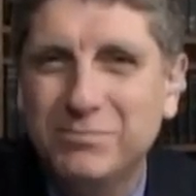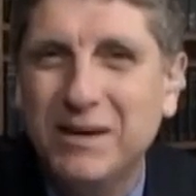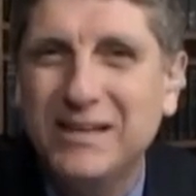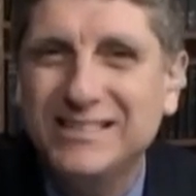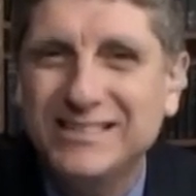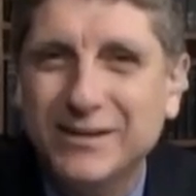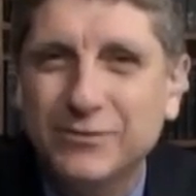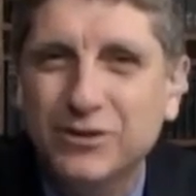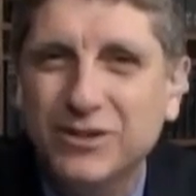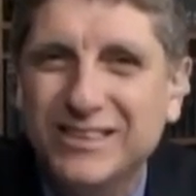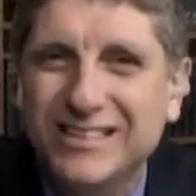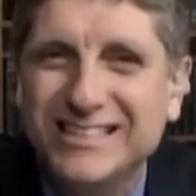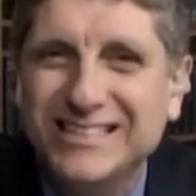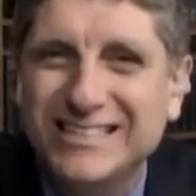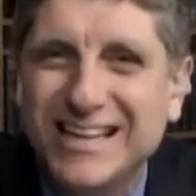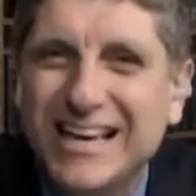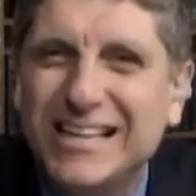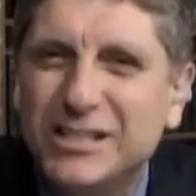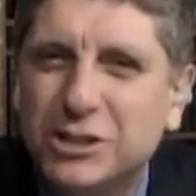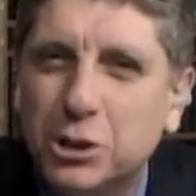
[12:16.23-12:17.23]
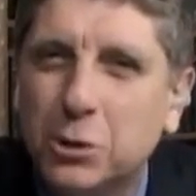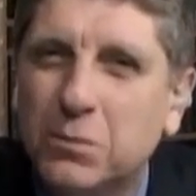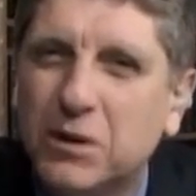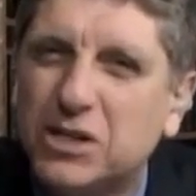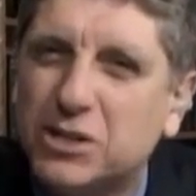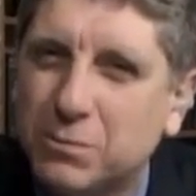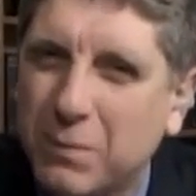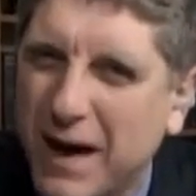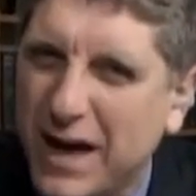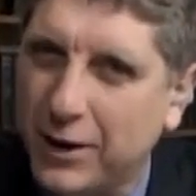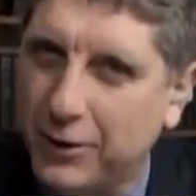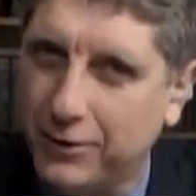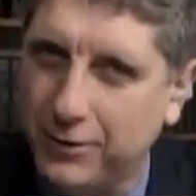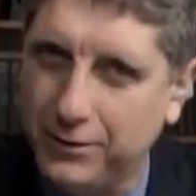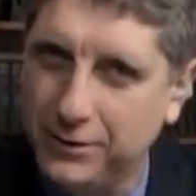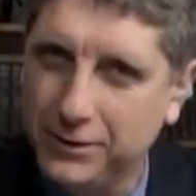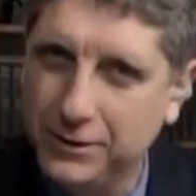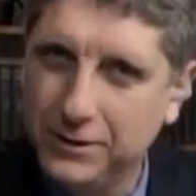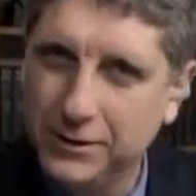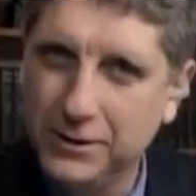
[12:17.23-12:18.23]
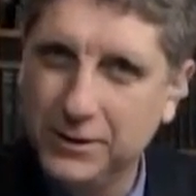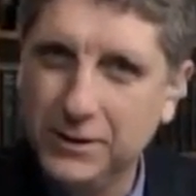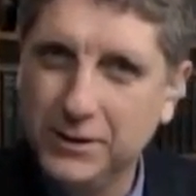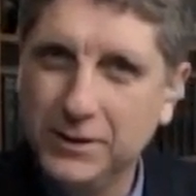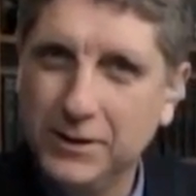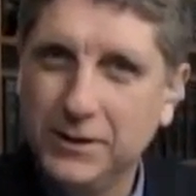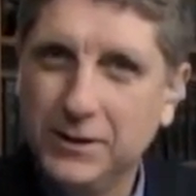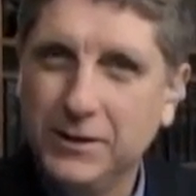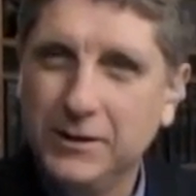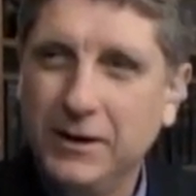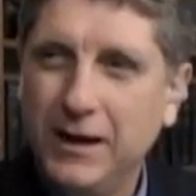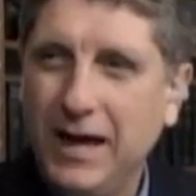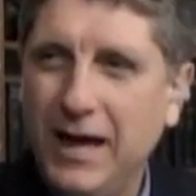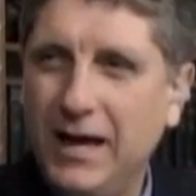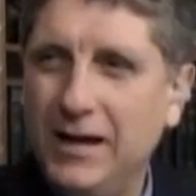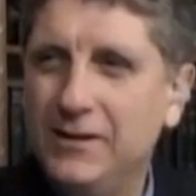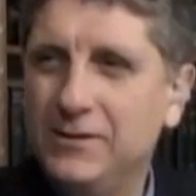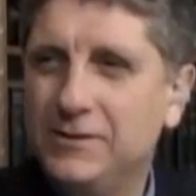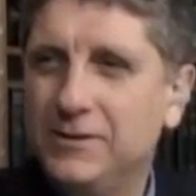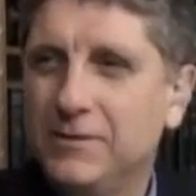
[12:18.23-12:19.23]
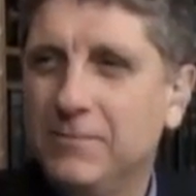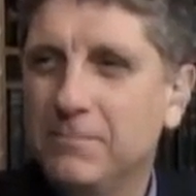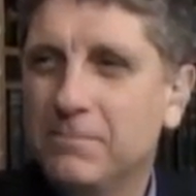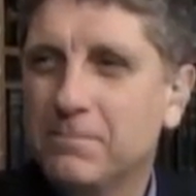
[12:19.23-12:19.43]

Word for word: makes everything taste so much better. And